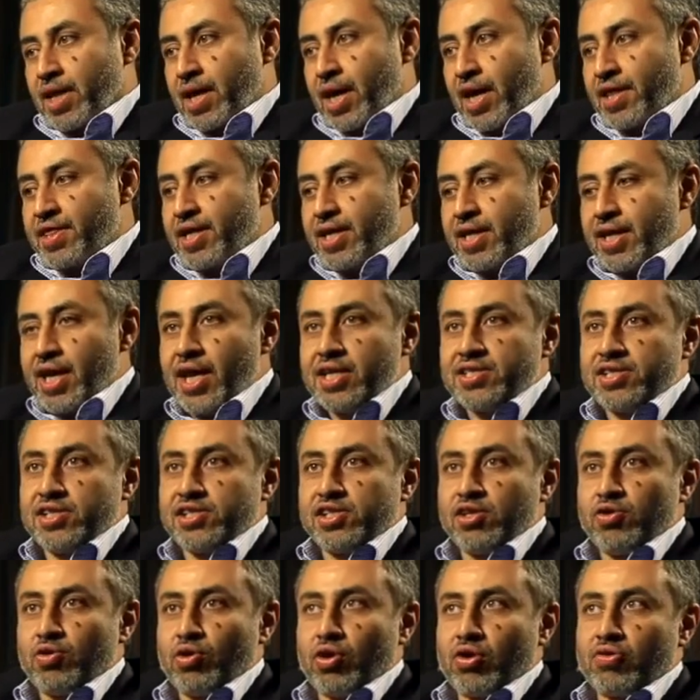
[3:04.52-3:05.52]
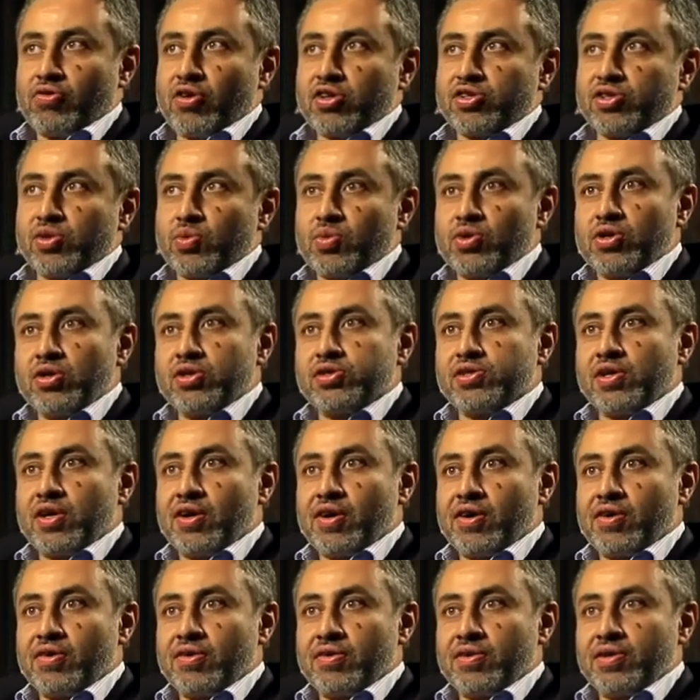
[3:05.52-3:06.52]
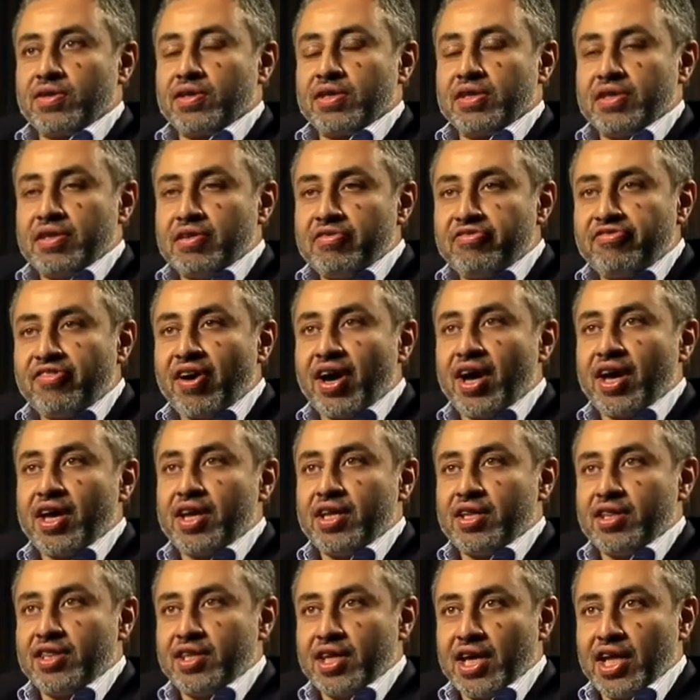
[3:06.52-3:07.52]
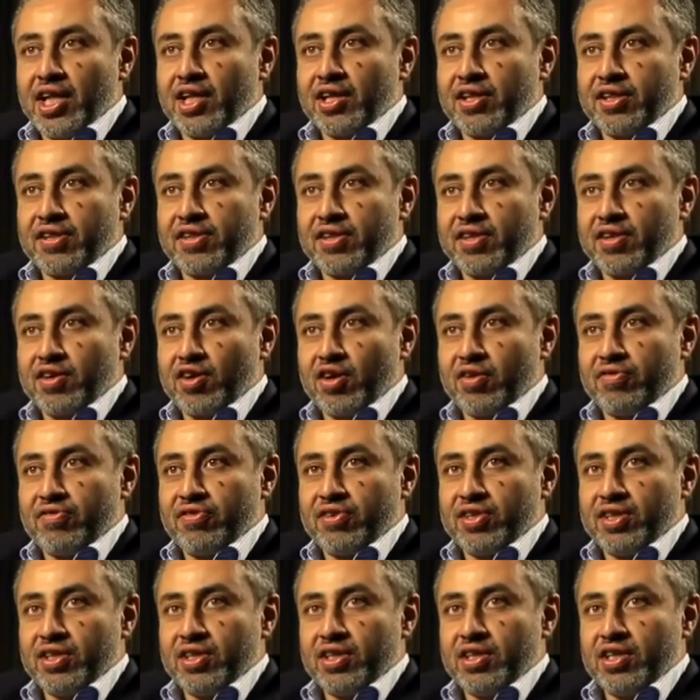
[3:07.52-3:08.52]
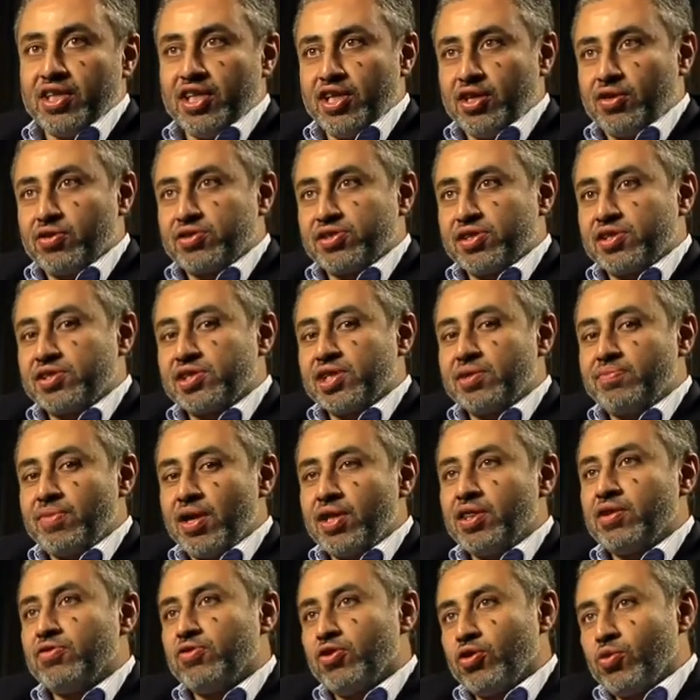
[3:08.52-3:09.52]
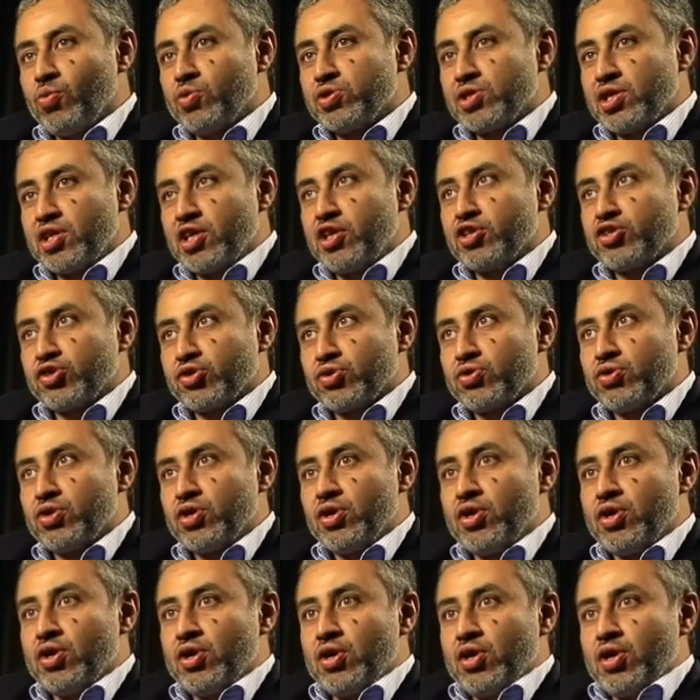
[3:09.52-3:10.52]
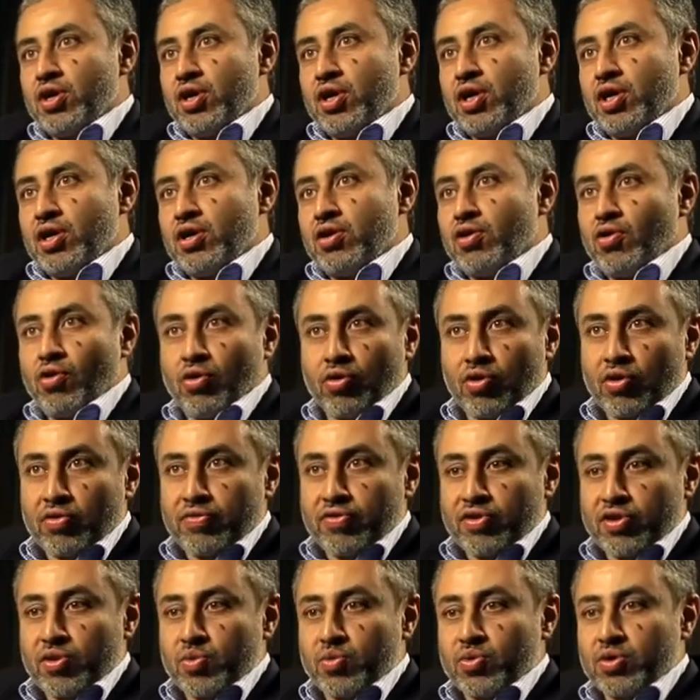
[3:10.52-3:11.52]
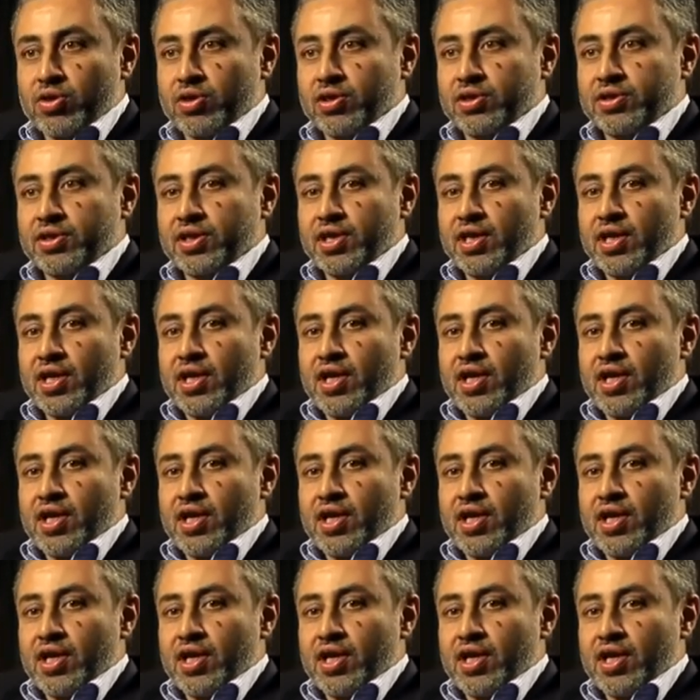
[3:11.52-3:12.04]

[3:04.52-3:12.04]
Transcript: I think exits all across the world are defined the health of an ecosystem, and they're always an issue all over the world.